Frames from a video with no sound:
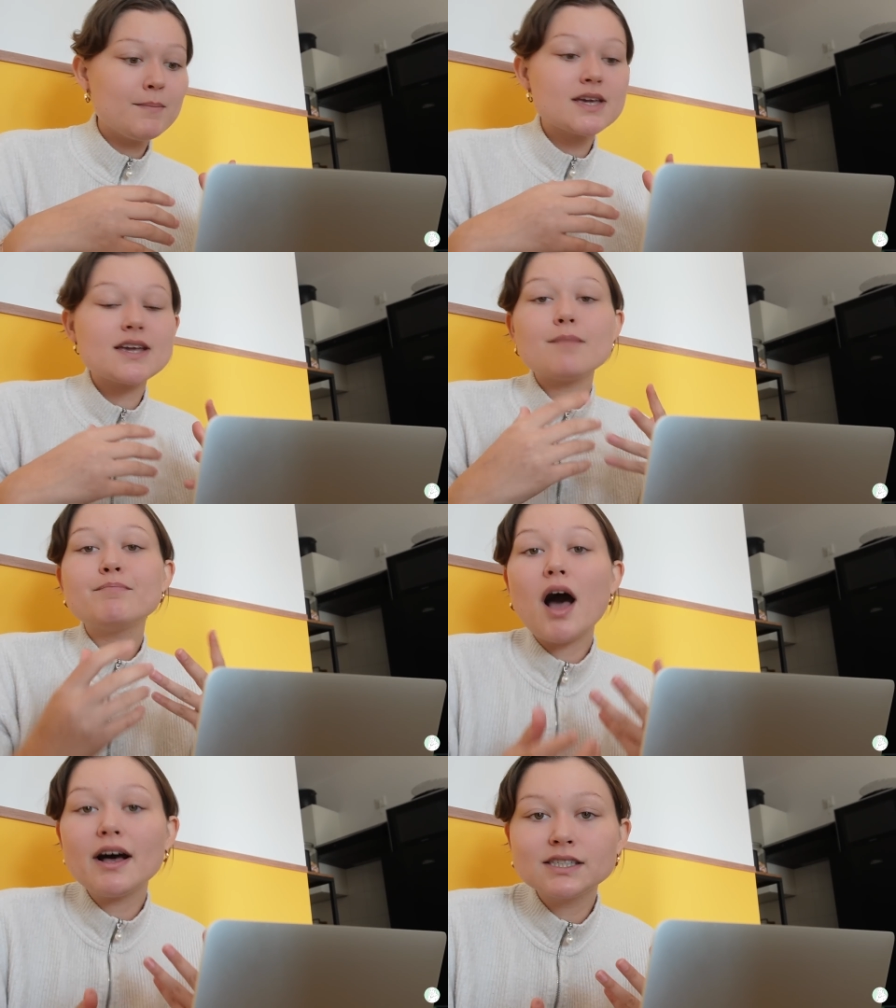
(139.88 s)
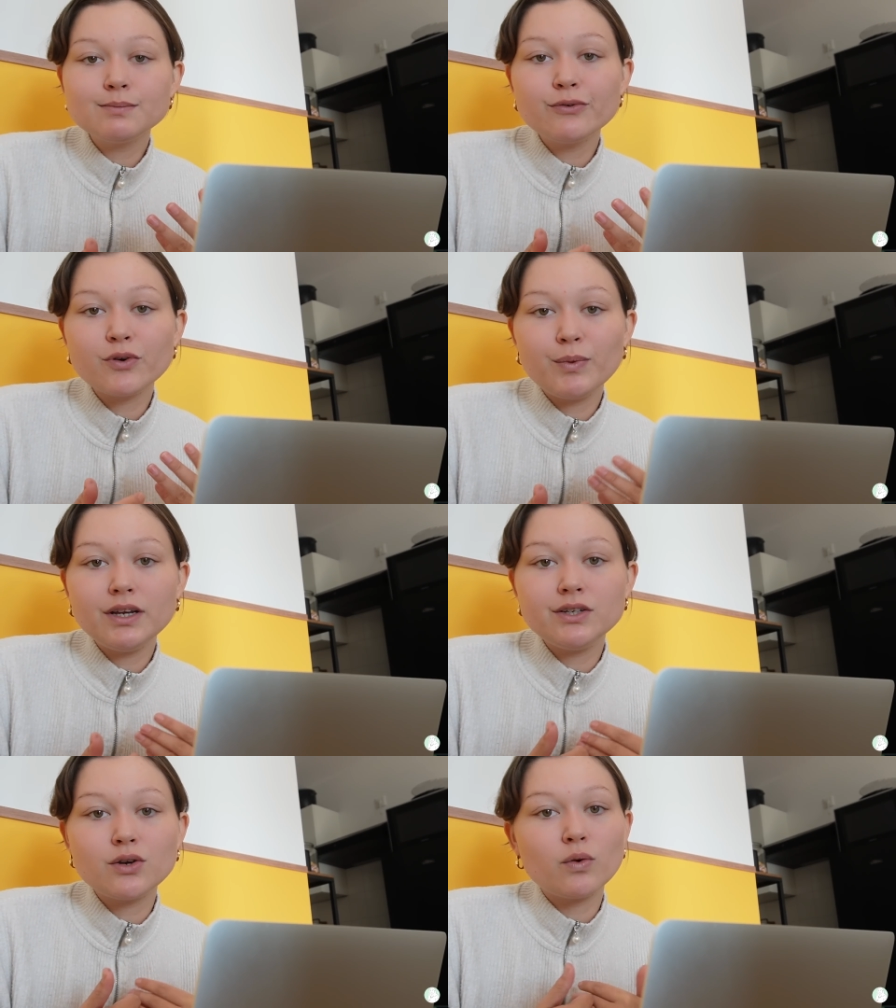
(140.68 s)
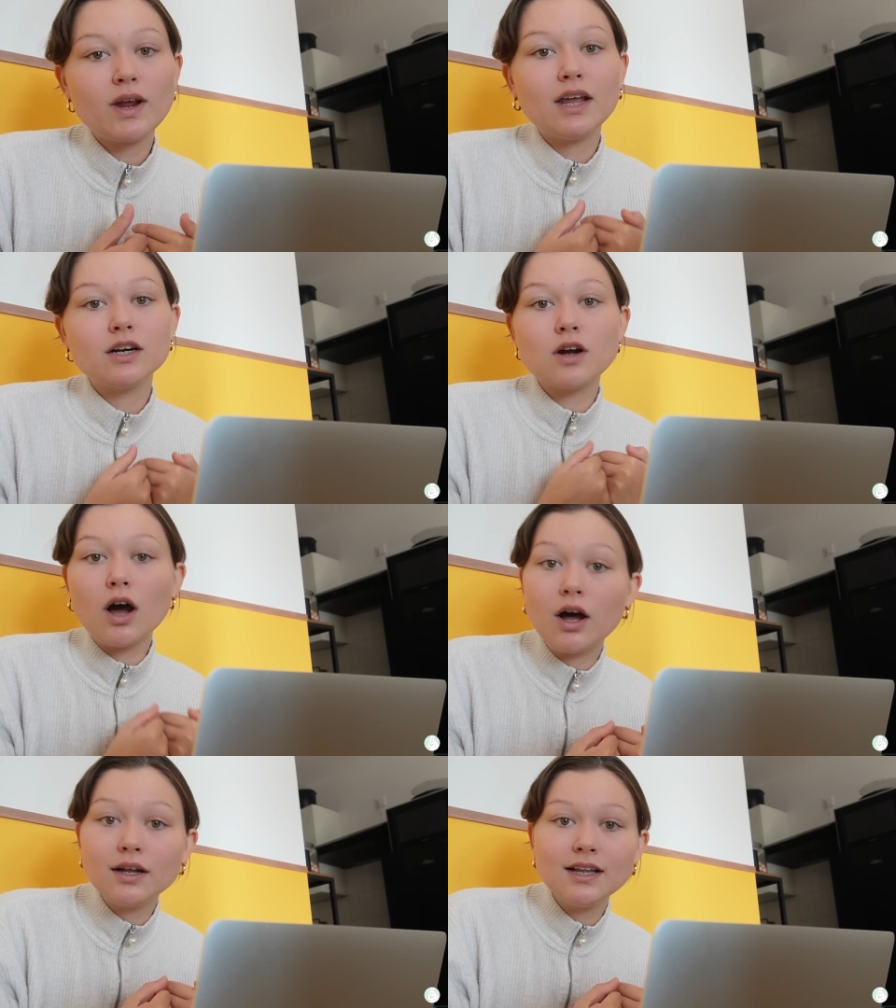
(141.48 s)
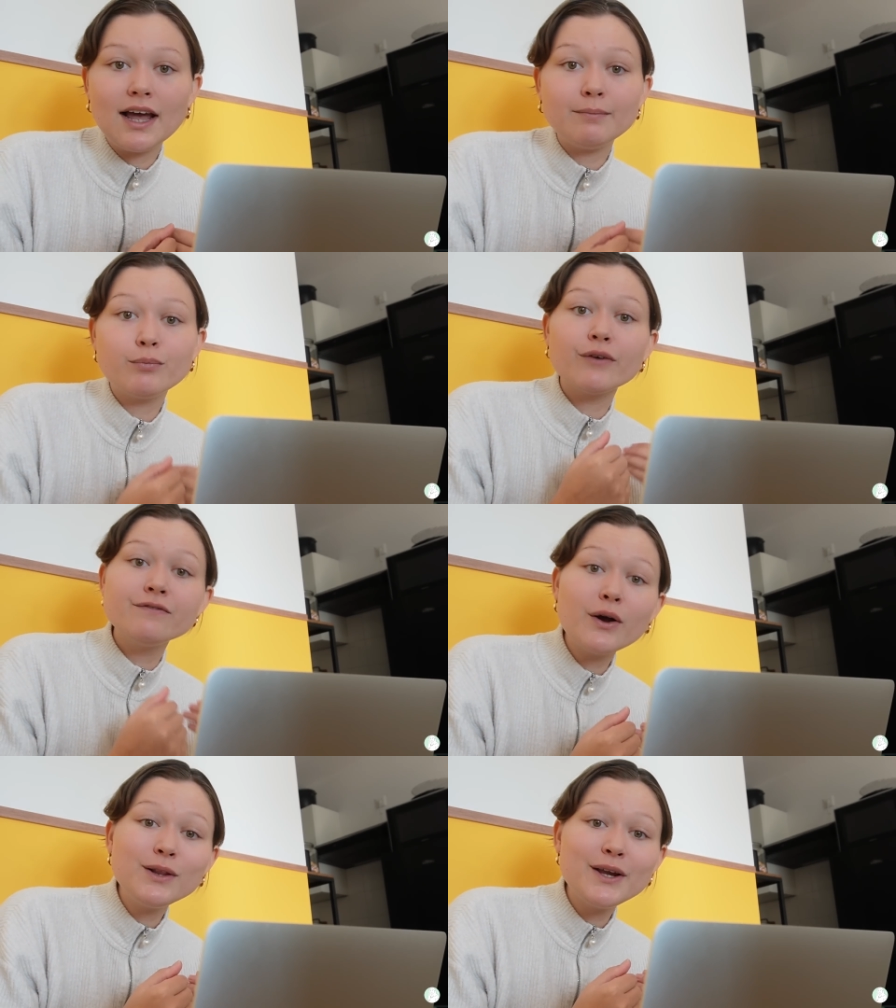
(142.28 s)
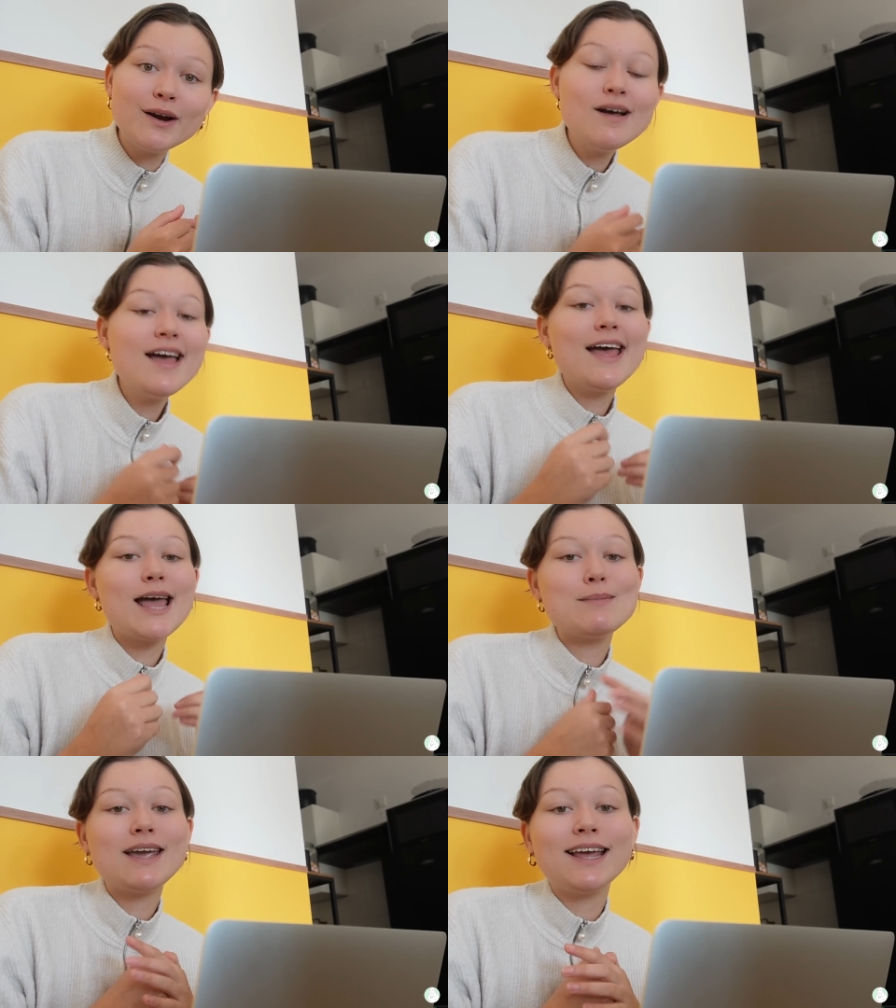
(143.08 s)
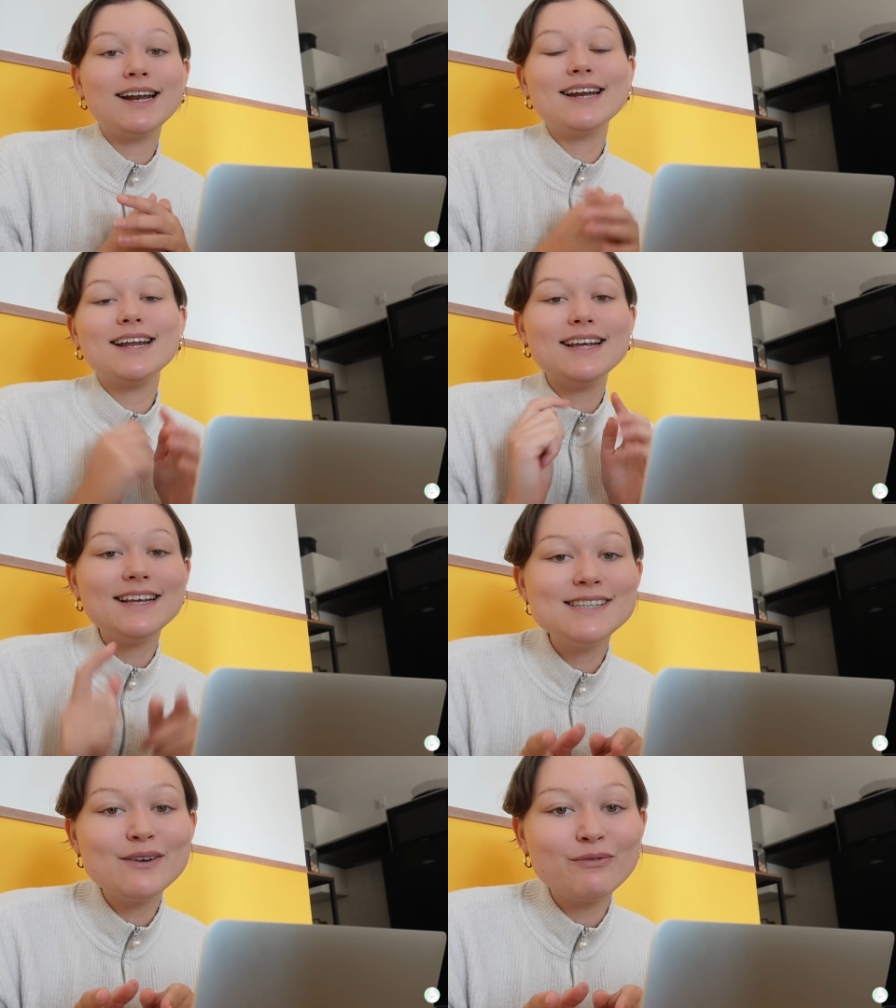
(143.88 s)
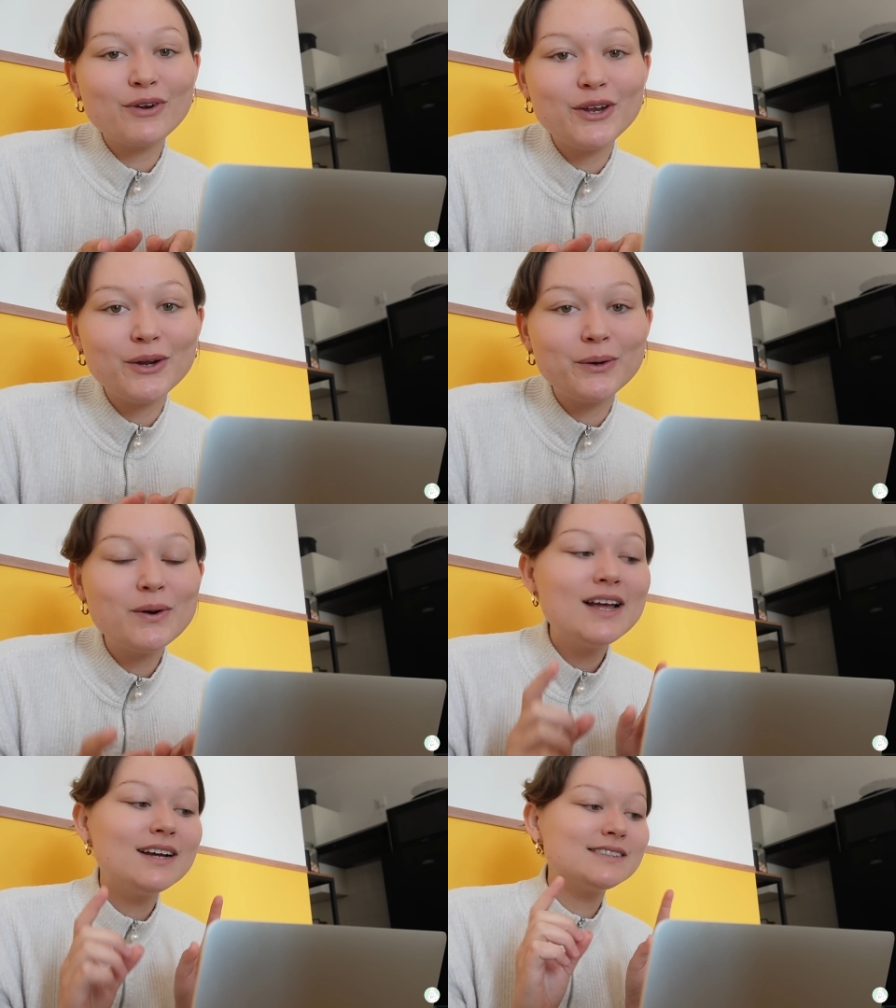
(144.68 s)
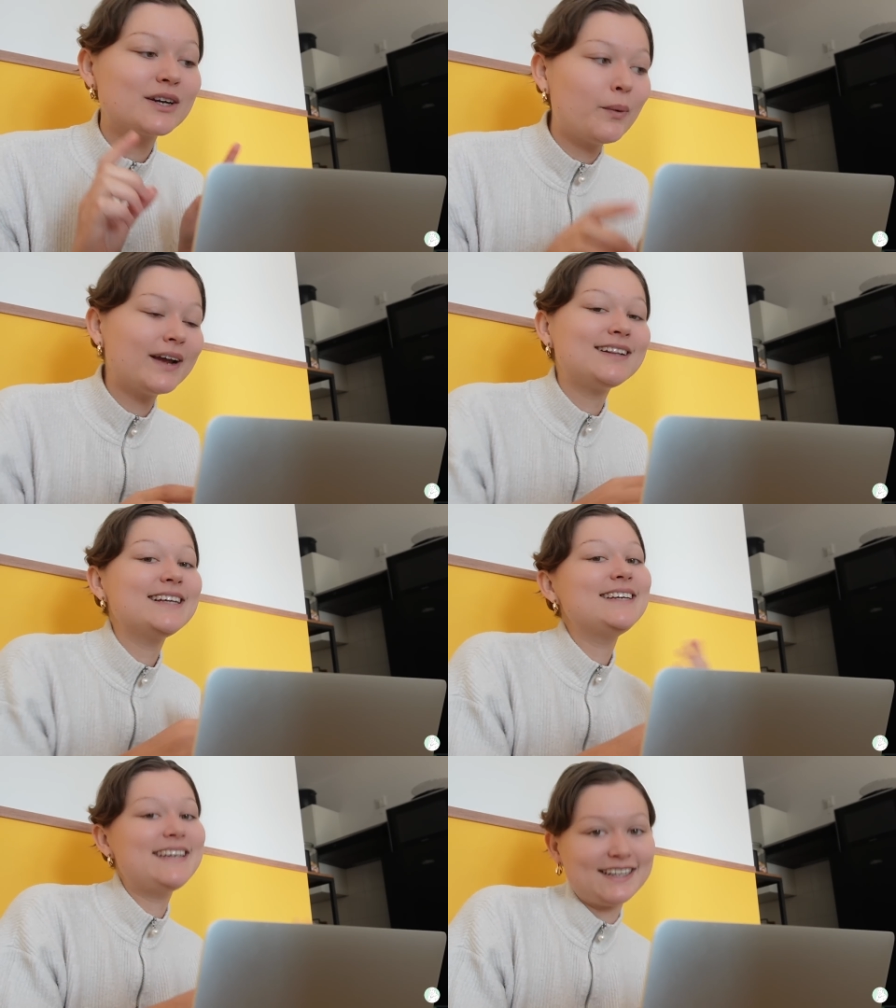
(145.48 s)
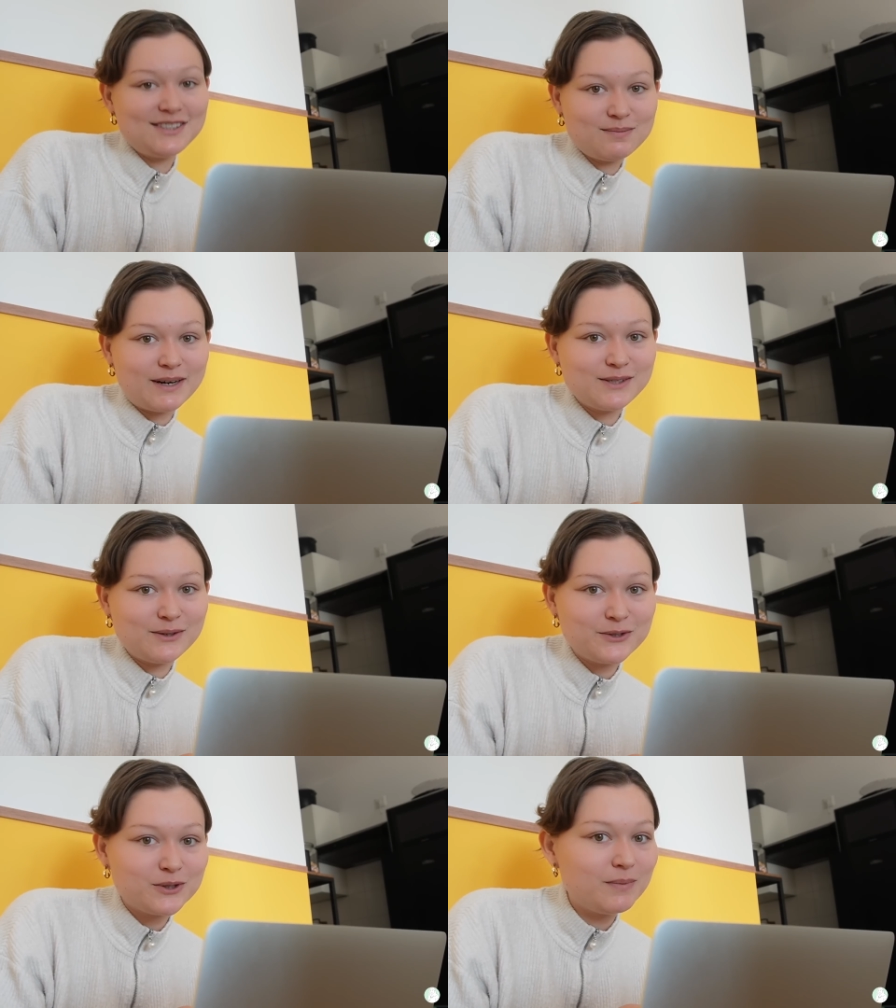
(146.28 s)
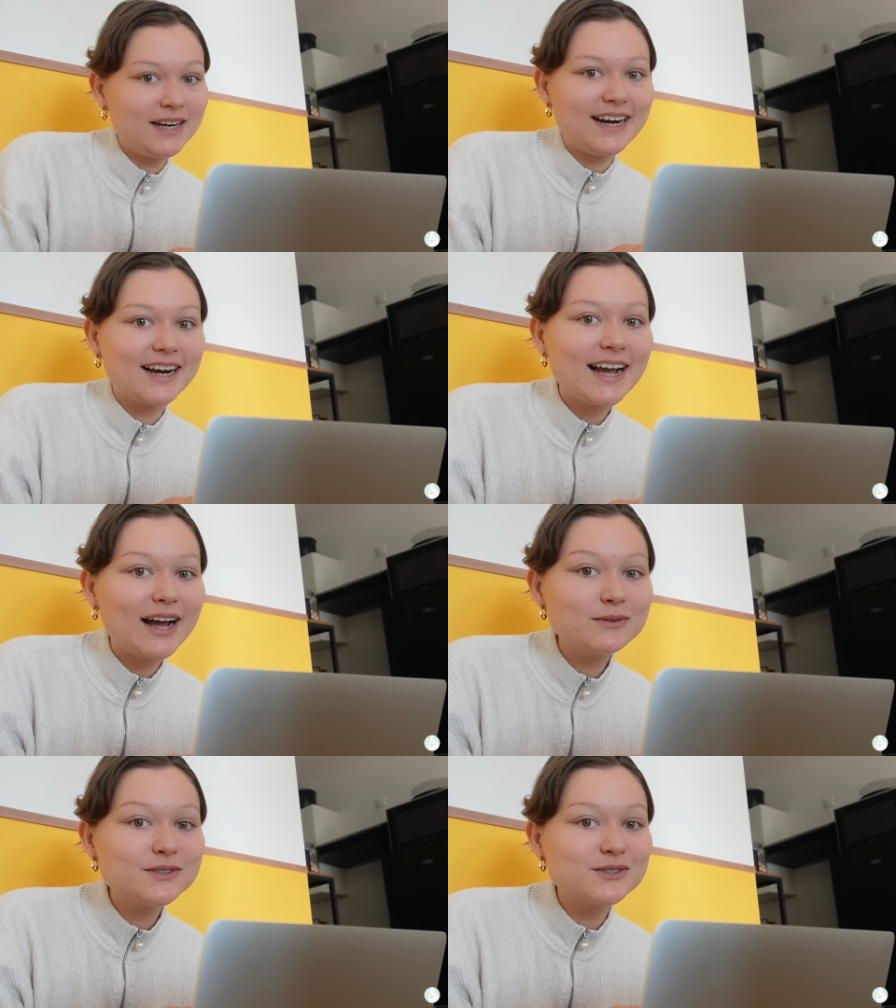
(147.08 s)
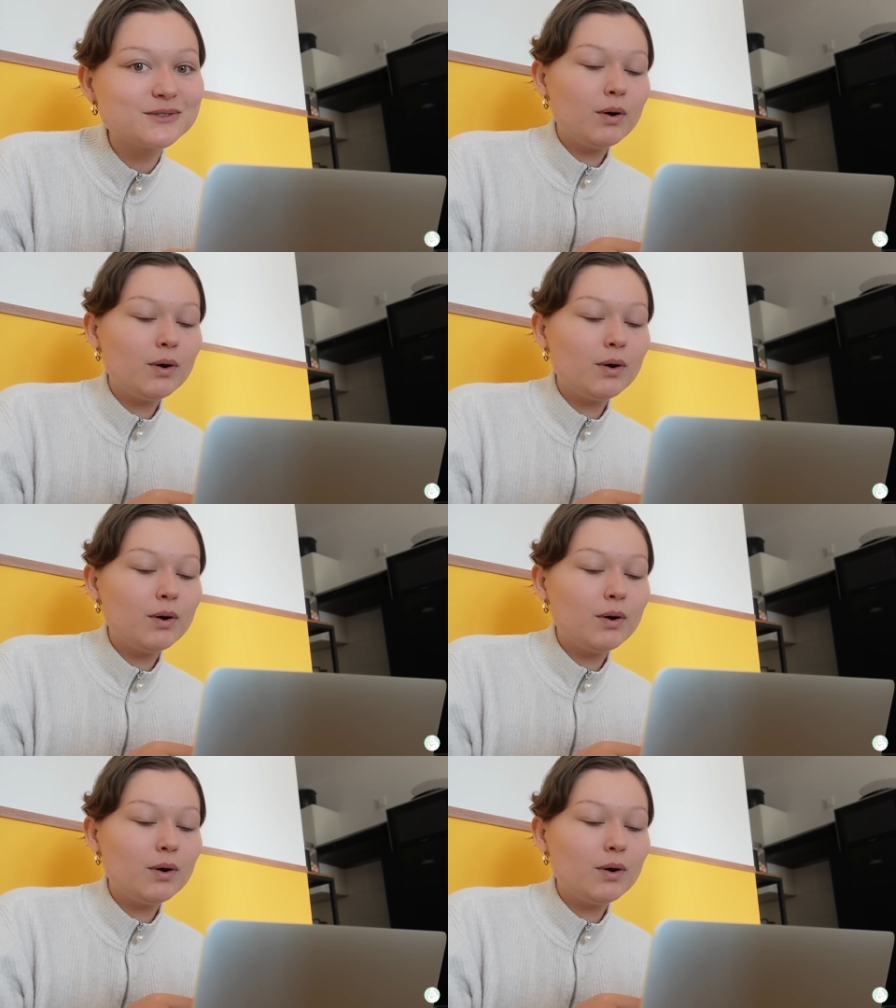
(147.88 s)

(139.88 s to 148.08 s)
making it possible for me to create an online portfolio and making it easy for you to quickly get to my social media accounts.